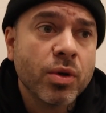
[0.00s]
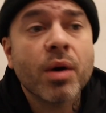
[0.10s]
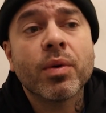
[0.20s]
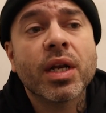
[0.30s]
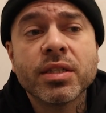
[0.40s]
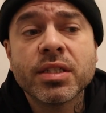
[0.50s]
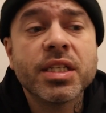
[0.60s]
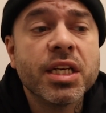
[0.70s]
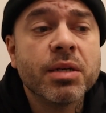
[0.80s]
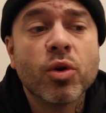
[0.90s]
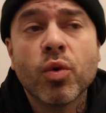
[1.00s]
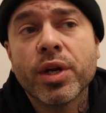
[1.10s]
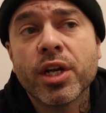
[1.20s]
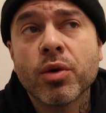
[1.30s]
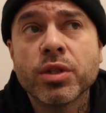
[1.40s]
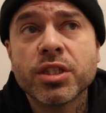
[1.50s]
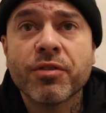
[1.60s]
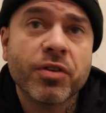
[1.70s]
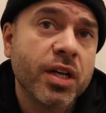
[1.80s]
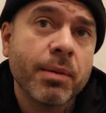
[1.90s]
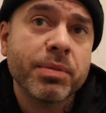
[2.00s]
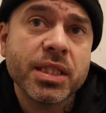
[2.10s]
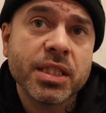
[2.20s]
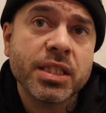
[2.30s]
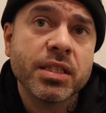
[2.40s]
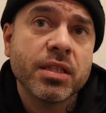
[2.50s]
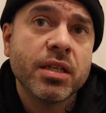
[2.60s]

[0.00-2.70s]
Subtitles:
So I want to see him go in there with tougher competition.